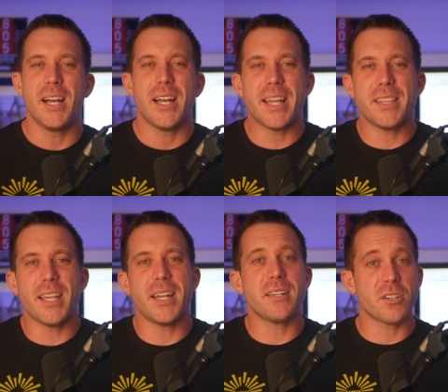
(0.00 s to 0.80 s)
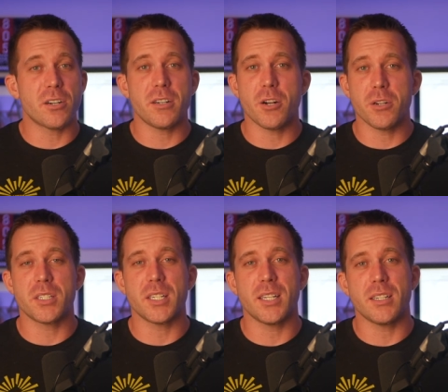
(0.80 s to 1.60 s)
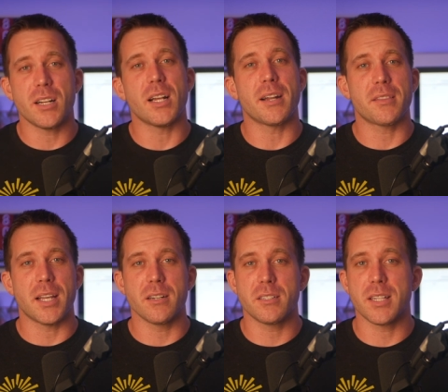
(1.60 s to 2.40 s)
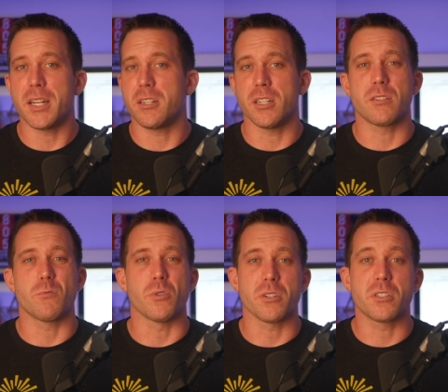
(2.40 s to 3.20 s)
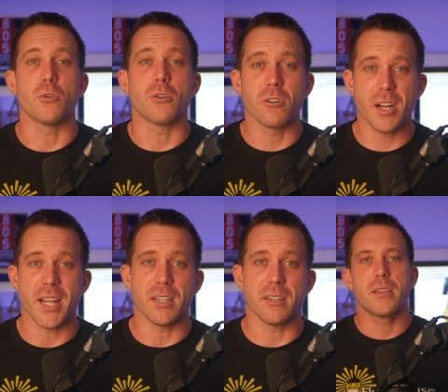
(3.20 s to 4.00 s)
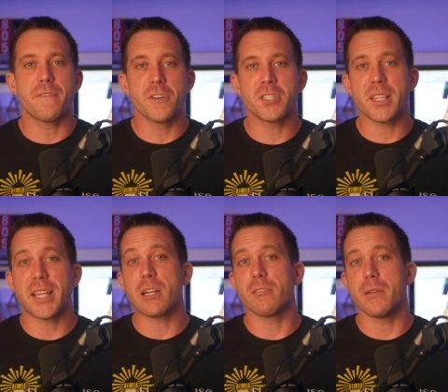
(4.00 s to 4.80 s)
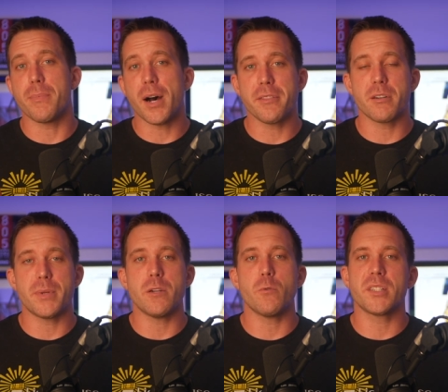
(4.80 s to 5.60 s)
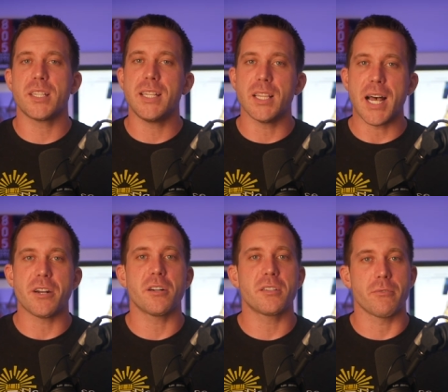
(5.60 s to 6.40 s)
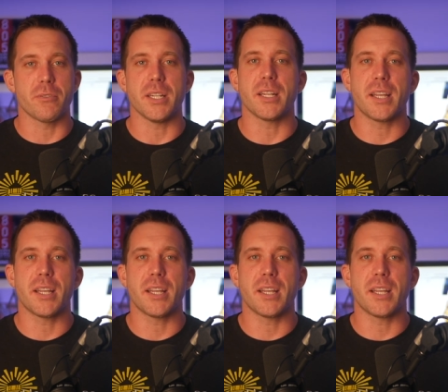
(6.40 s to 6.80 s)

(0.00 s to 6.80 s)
and then I started noticing a lot of things that just weren't so great. The first thing that really bothered me was the LiDAR 3D